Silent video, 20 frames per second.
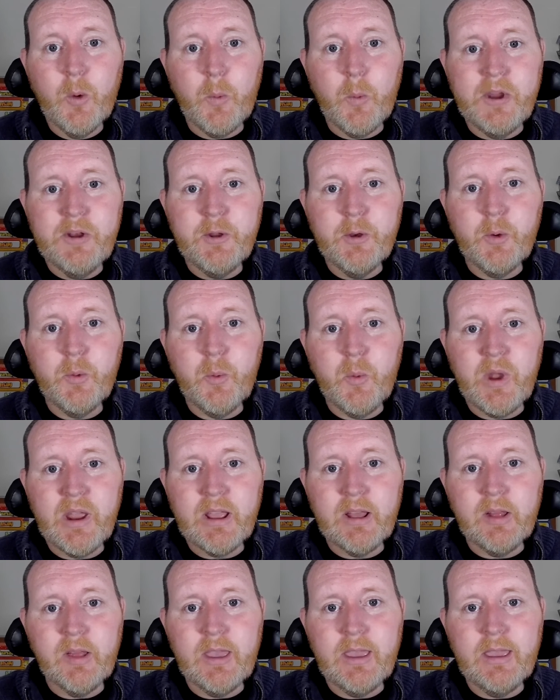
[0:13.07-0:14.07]
We do
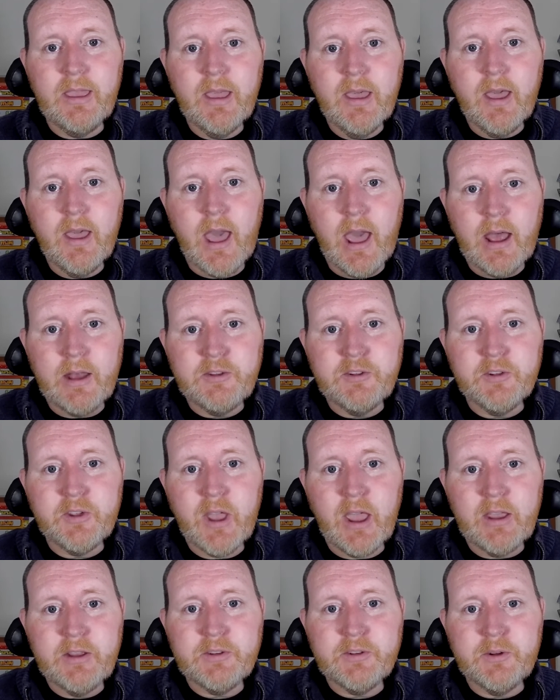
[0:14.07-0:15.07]
weekly
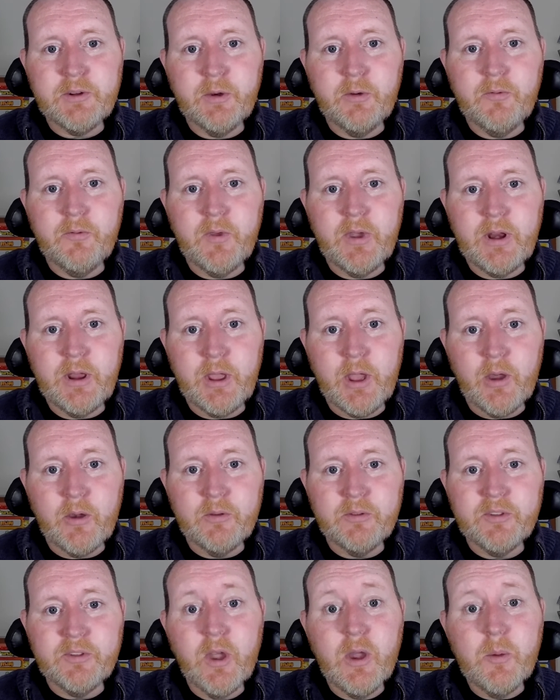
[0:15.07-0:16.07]
educational
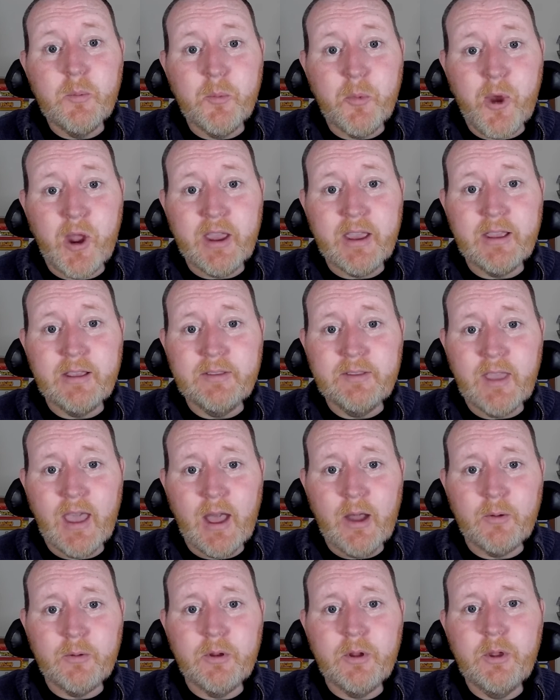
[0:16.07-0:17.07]
videos breaking
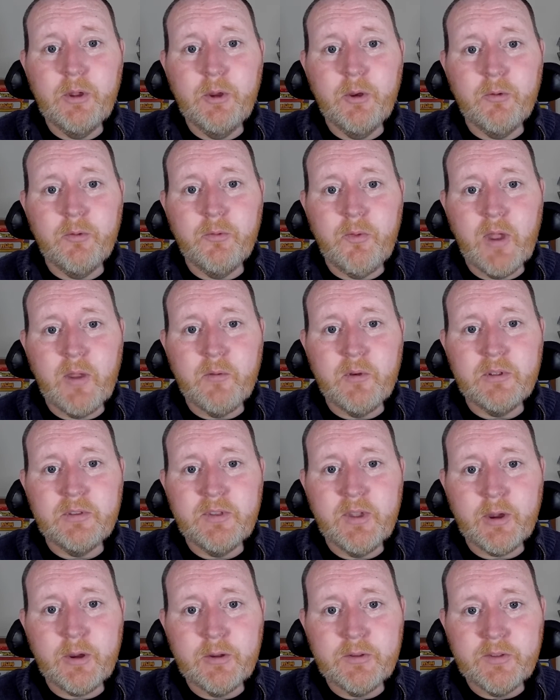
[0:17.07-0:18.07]
down your favorite
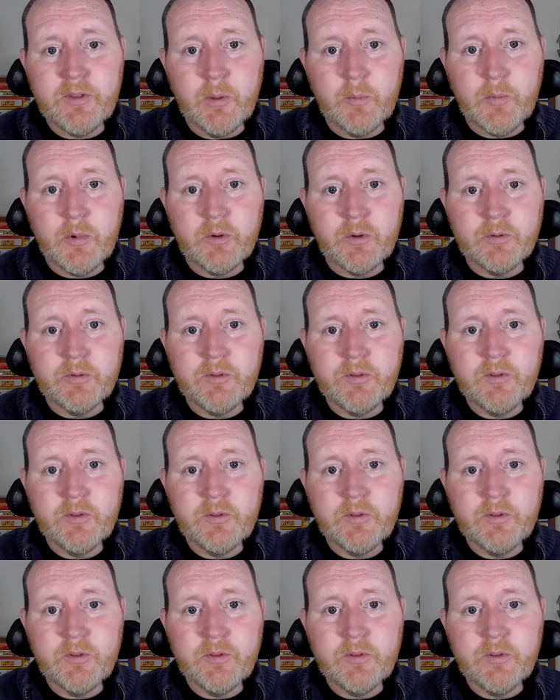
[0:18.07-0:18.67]
ticker symbols.